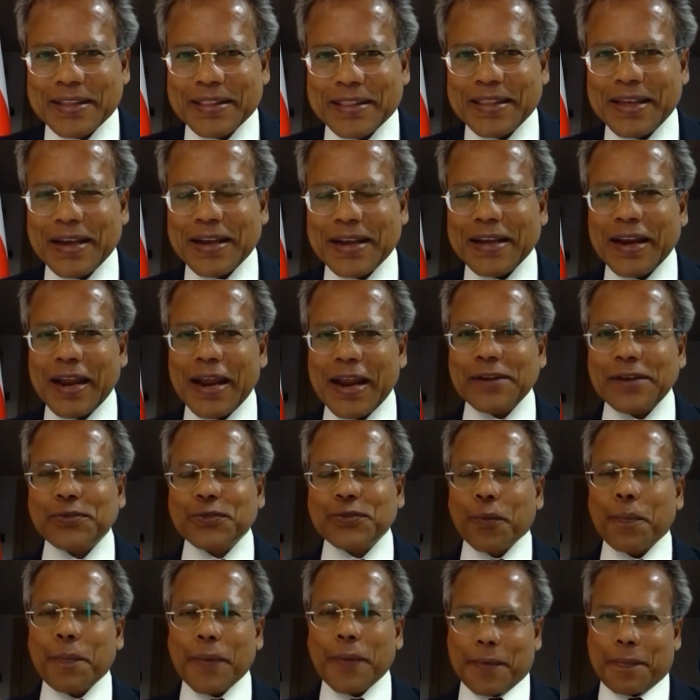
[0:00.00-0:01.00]
the great
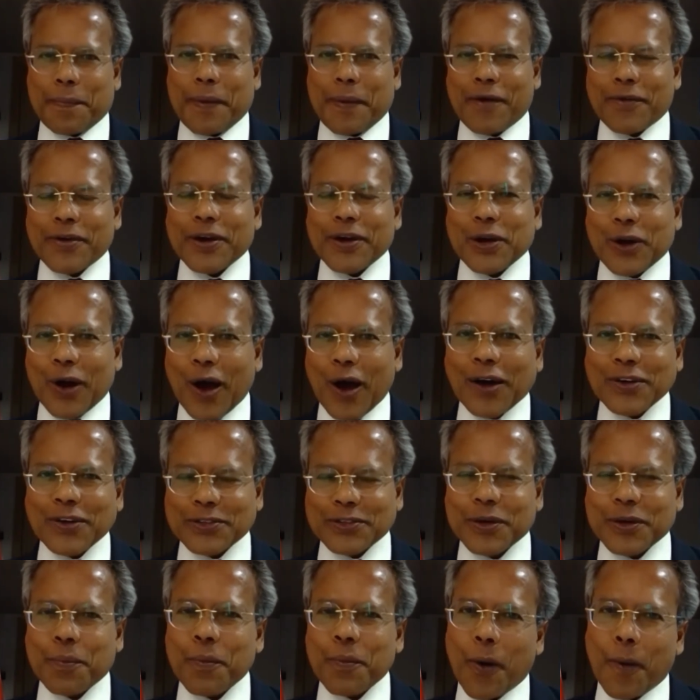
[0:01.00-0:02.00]
superpower
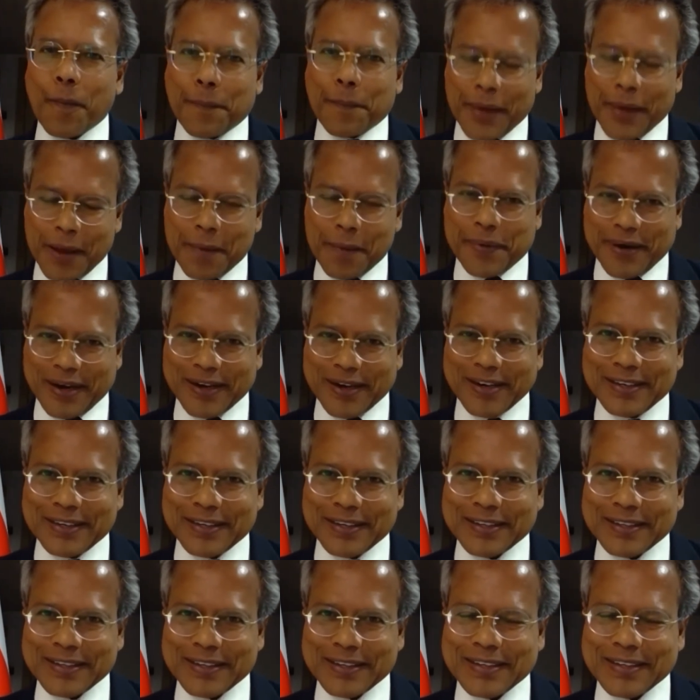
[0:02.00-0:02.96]
lost more people